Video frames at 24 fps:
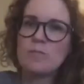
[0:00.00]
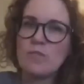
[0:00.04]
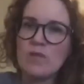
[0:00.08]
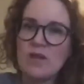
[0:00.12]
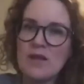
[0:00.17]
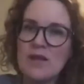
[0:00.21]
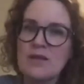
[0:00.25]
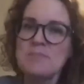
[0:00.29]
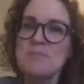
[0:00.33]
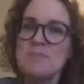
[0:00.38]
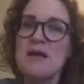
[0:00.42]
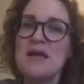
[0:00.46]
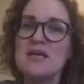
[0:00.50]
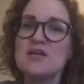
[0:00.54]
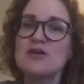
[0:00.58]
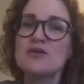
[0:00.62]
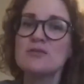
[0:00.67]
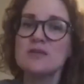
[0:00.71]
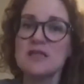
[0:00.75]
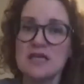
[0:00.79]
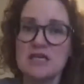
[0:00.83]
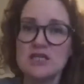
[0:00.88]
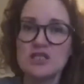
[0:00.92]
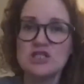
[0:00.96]
Make your
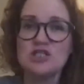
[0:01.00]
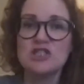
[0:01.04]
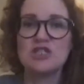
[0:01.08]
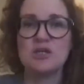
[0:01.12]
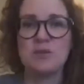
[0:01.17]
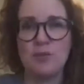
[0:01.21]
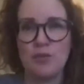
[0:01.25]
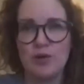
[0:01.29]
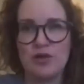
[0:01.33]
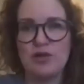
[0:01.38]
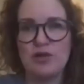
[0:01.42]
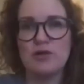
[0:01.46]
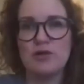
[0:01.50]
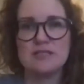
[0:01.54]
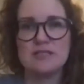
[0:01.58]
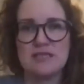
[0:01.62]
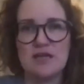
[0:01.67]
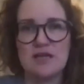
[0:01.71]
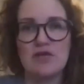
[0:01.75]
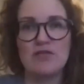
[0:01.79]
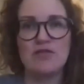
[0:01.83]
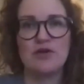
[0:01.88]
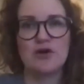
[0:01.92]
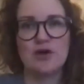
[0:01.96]
relationship with
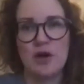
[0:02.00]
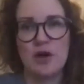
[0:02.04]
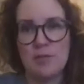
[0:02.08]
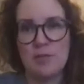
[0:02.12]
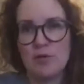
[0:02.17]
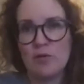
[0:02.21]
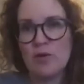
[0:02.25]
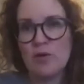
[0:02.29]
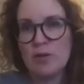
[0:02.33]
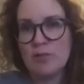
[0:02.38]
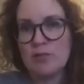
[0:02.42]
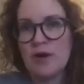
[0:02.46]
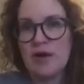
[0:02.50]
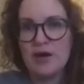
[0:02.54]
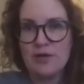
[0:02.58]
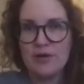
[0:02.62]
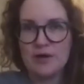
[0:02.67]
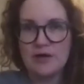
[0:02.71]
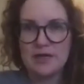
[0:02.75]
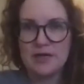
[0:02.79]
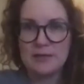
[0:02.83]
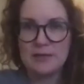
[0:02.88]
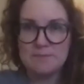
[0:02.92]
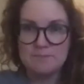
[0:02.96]
yourself your number one
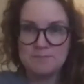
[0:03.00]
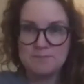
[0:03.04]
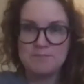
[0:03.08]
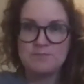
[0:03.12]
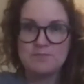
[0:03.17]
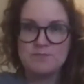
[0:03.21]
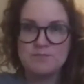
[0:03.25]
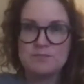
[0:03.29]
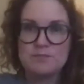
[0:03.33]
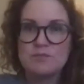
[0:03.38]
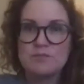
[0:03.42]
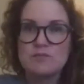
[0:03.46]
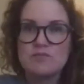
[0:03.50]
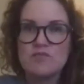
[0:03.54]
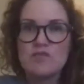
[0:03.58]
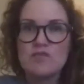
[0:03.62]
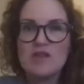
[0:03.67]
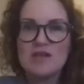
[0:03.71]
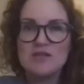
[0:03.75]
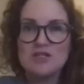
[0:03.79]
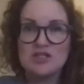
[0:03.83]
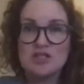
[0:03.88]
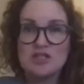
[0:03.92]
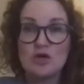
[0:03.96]
priority.
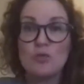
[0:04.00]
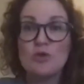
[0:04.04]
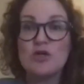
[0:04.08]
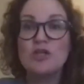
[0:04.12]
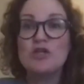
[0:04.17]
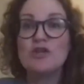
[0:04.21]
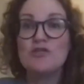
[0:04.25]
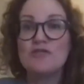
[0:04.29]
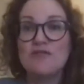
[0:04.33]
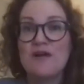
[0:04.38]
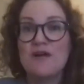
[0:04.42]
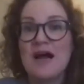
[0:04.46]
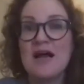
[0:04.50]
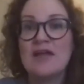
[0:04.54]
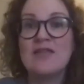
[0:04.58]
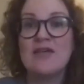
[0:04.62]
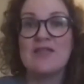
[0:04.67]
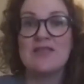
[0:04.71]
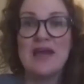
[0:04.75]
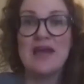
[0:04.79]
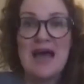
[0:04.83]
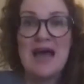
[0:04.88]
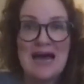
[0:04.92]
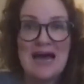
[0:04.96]
So when you find
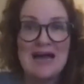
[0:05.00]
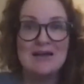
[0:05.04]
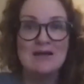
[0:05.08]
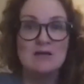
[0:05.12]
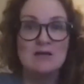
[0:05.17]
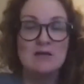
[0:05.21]
that